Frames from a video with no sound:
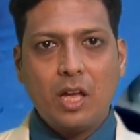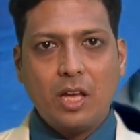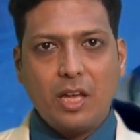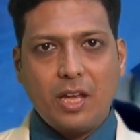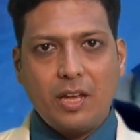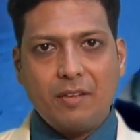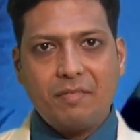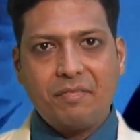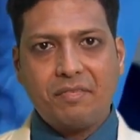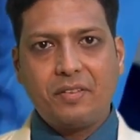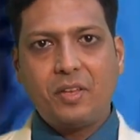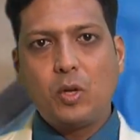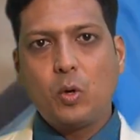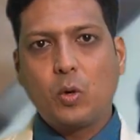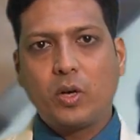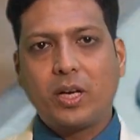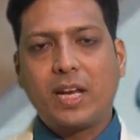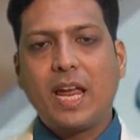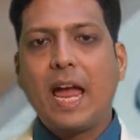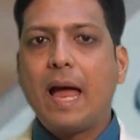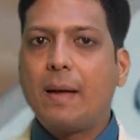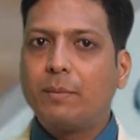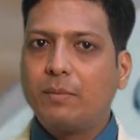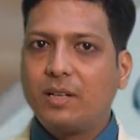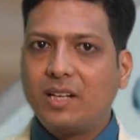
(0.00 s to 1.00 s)
If your
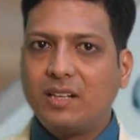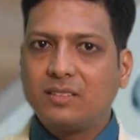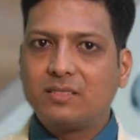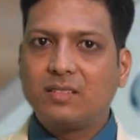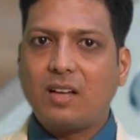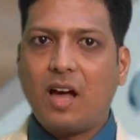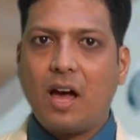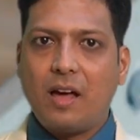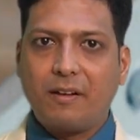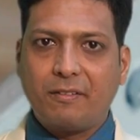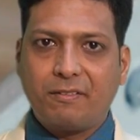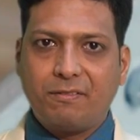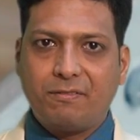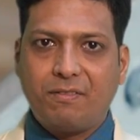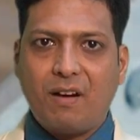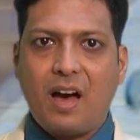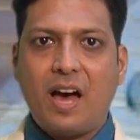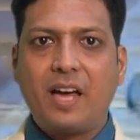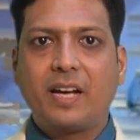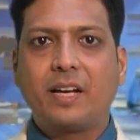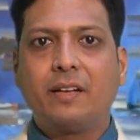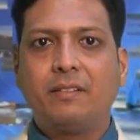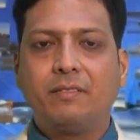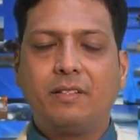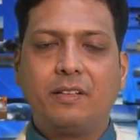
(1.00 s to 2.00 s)
cameras are
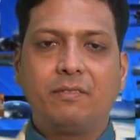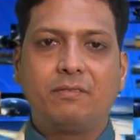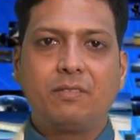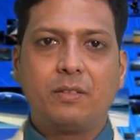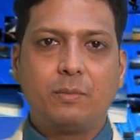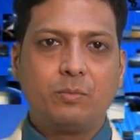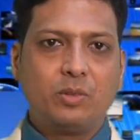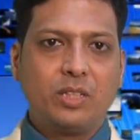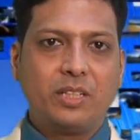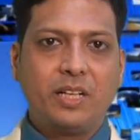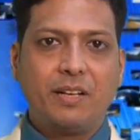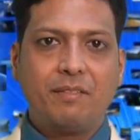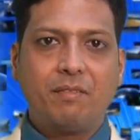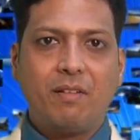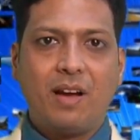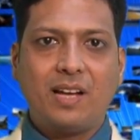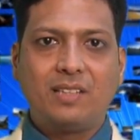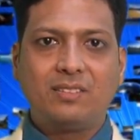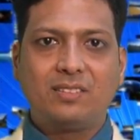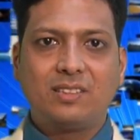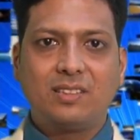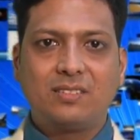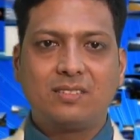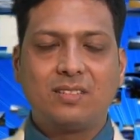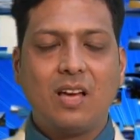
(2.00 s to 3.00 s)
far away from the
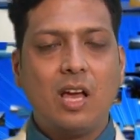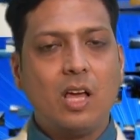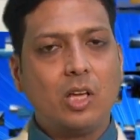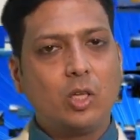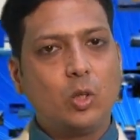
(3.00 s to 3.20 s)
devices,